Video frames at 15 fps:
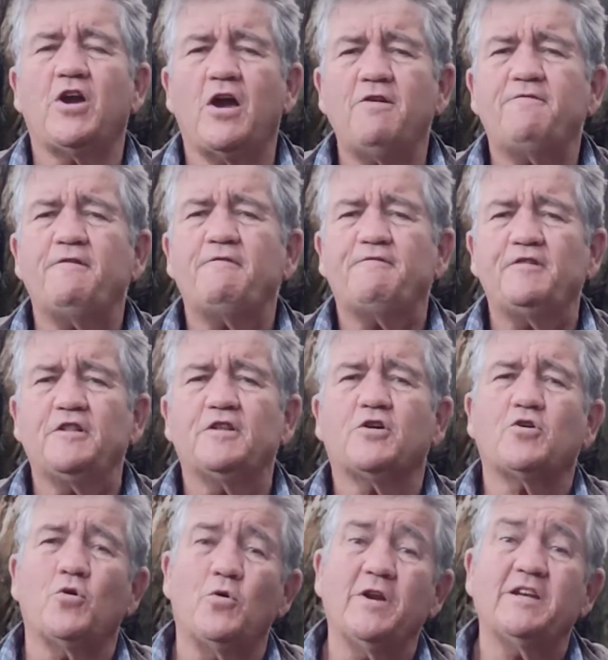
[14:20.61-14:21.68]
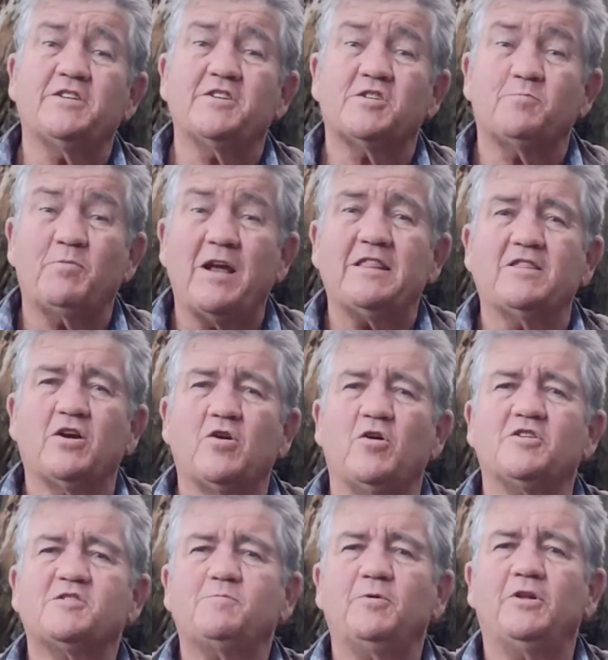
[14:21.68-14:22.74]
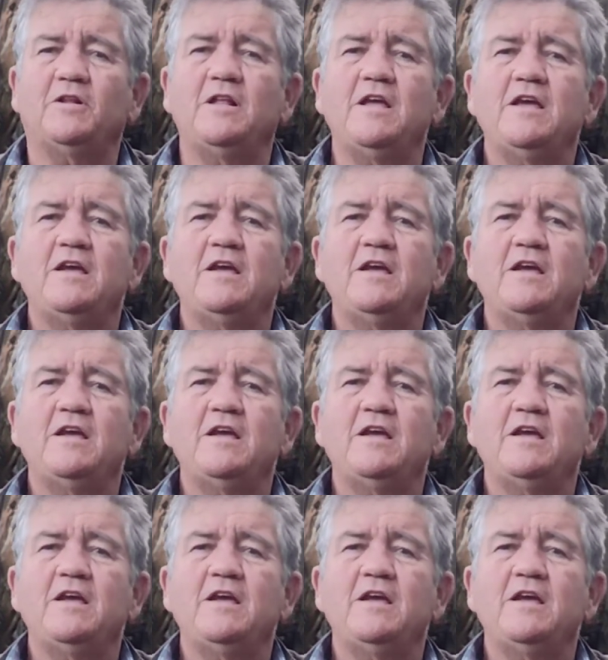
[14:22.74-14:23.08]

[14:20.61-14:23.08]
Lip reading: Go and fulfill the calling to spread the gospel.